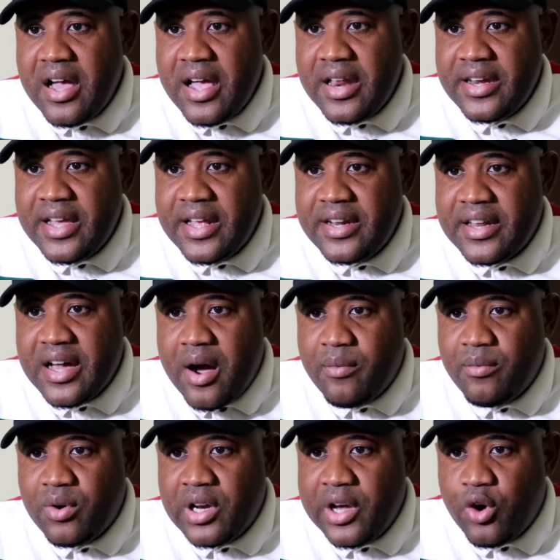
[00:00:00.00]
And then
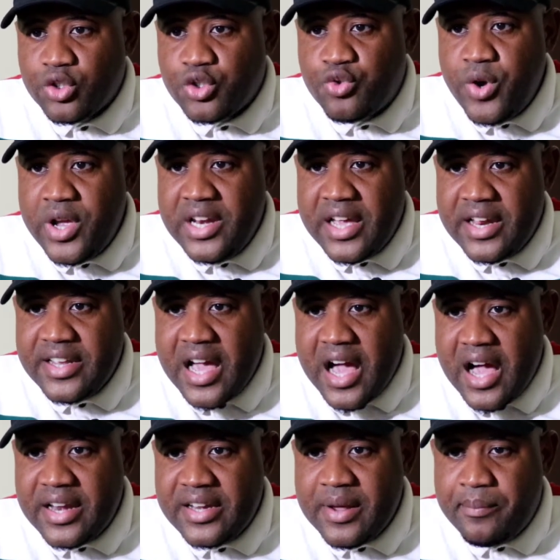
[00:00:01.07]
um, the Australian,
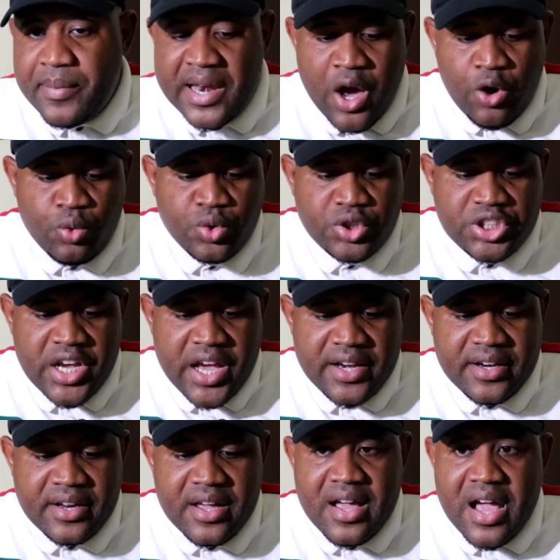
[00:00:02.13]
yeah. The
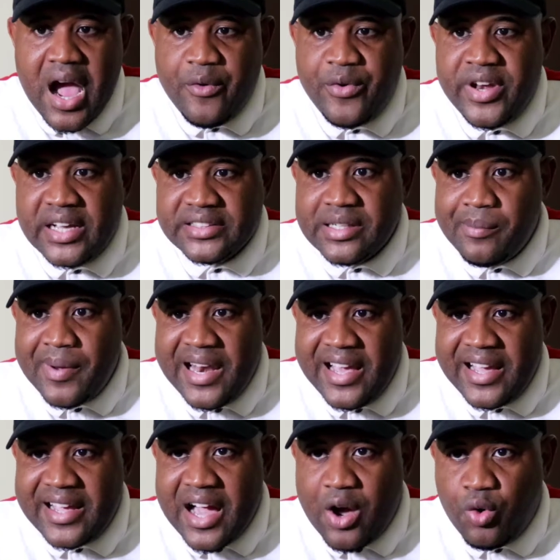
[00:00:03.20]
Belarusian Aryna
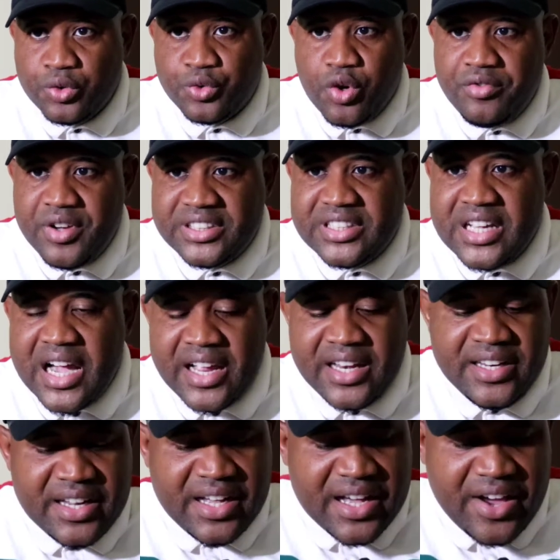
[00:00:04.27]
Sabalenka, controversial
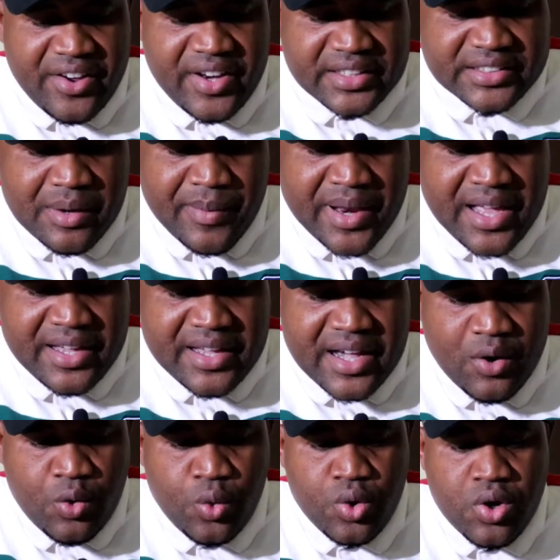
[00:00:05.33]
Aryna, Aryna
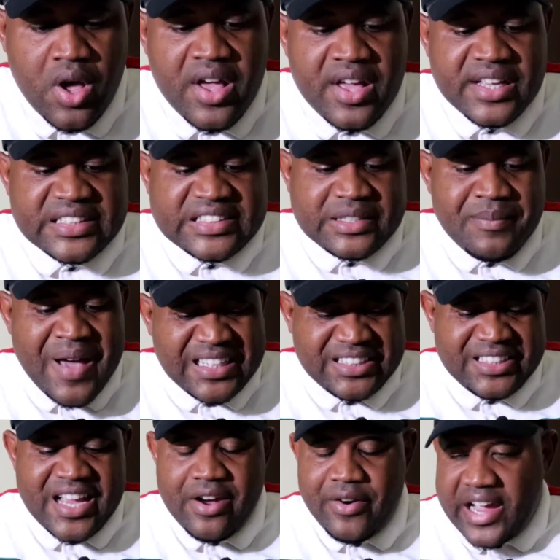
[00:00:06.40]
Sabalenka, who
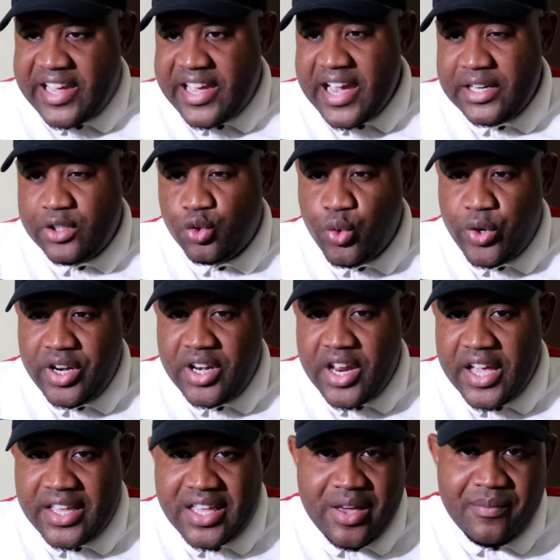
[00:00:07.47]
smashed racket during
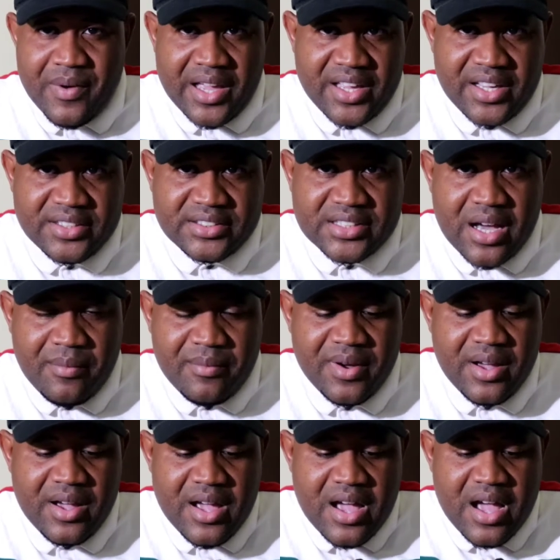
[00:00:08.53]
her game against um,
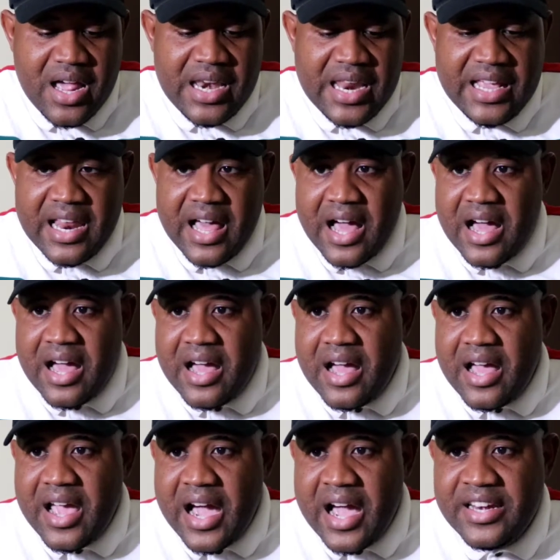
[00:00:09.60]
uh, Leylah
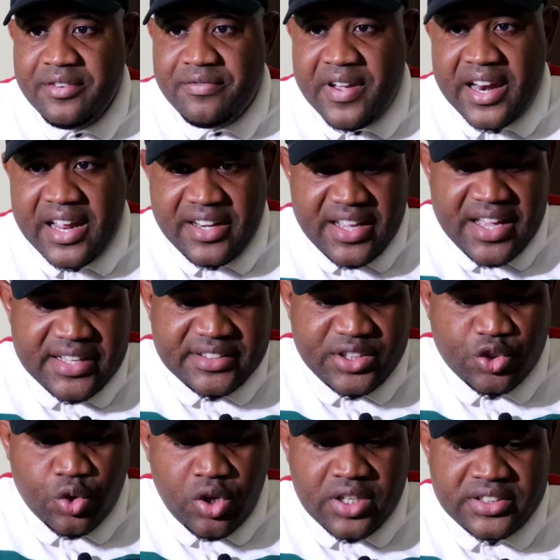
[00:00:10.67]
uh, Annie Fernandez,
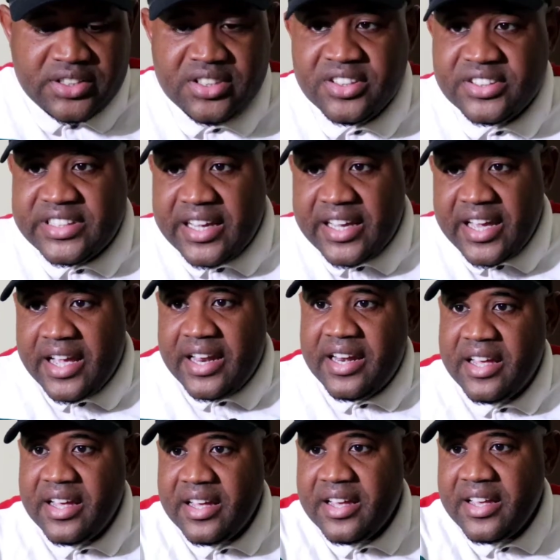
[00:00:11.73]
is, is still second.
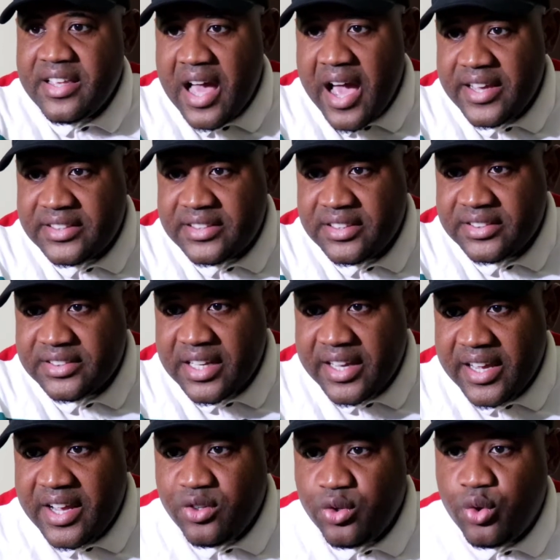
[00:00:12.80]
Yeah, is still second.